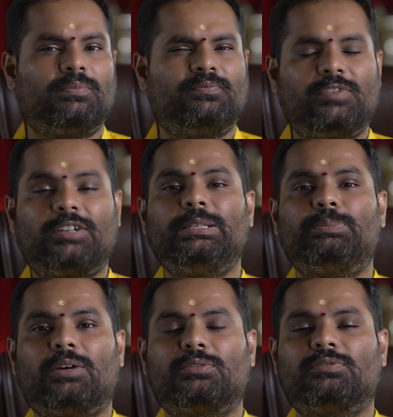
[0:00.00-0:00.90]
very
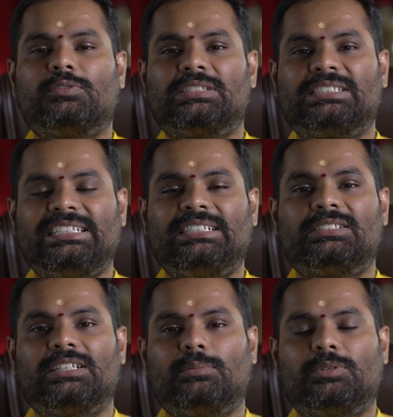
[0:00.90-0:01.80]
powerful seed
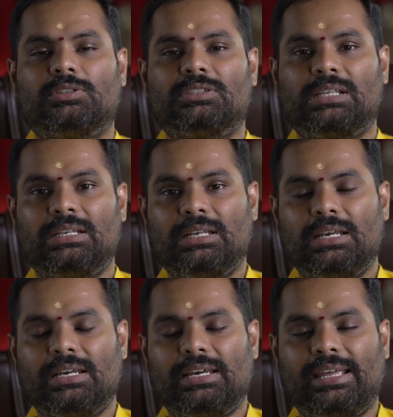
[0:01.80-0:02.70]
syllables
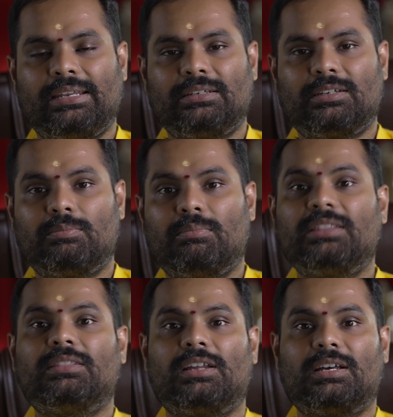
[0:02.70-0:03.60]
and
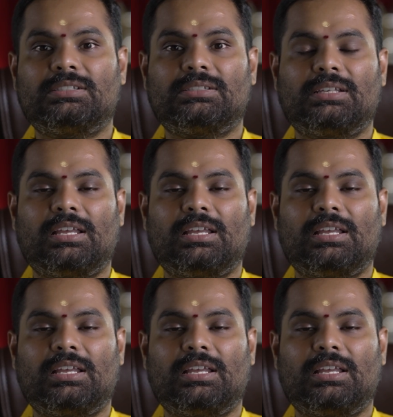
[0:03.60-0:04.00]
mantras